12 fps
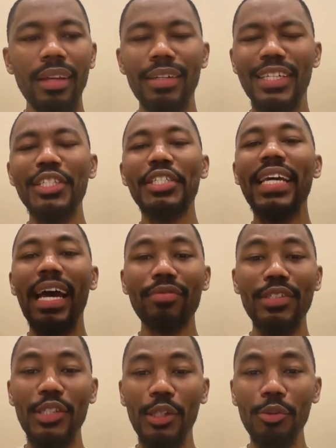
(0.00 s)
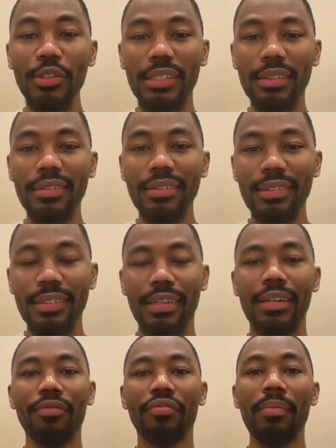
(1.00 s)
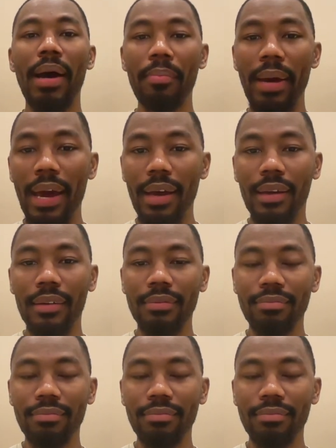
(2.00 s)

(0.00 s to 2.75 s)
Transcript: did she have the solution for my back?